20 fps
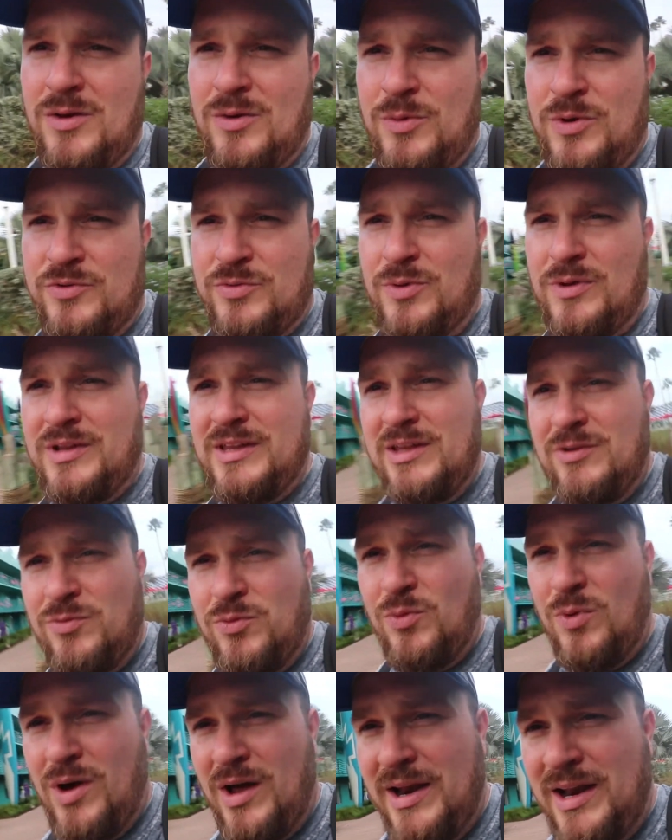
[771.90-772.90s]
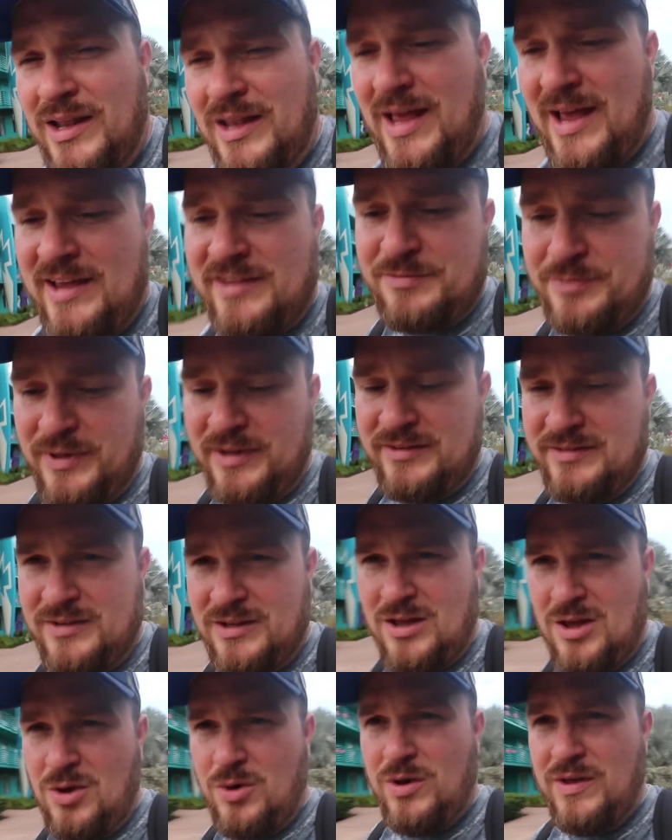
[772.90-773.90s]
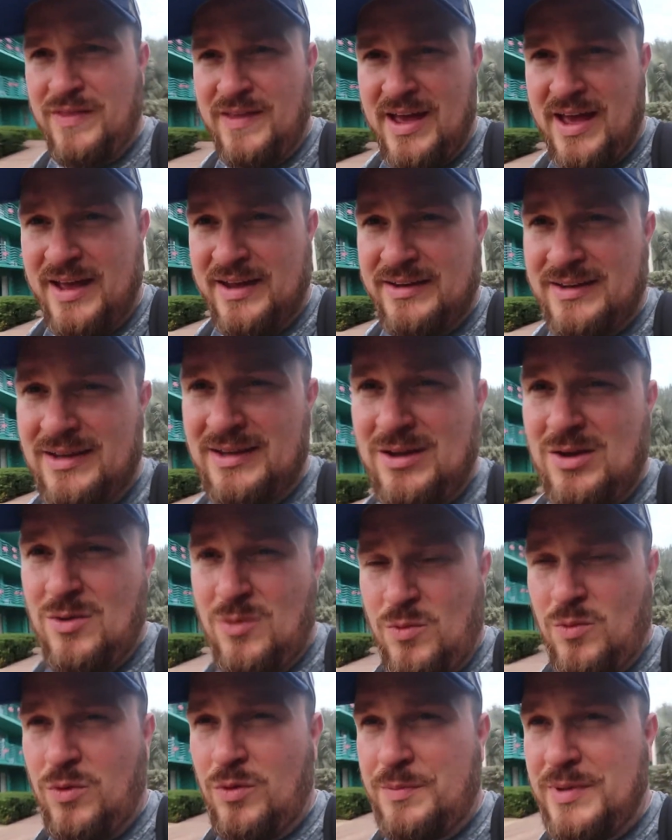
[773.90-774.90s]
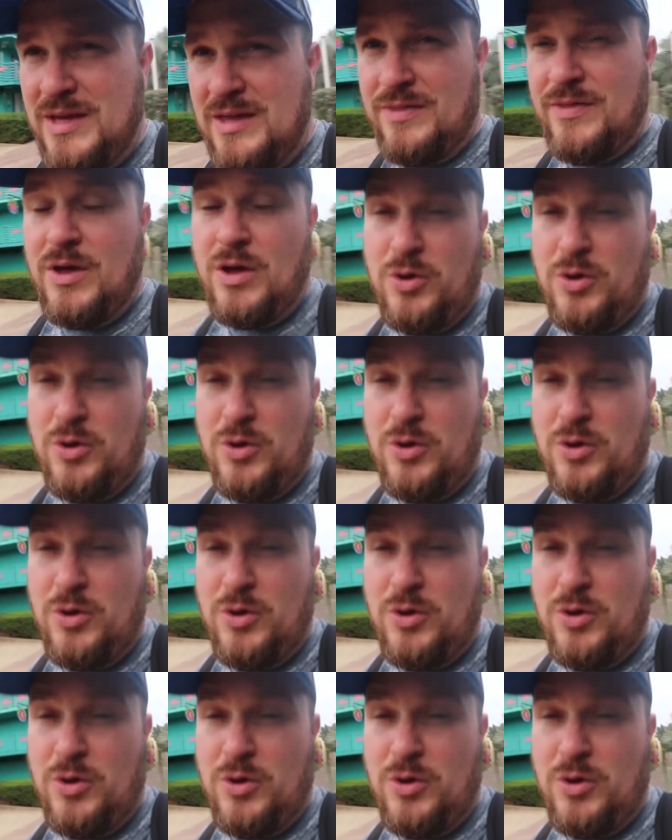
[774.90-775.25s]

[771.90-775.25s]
which will leave one last place to go, and that will be the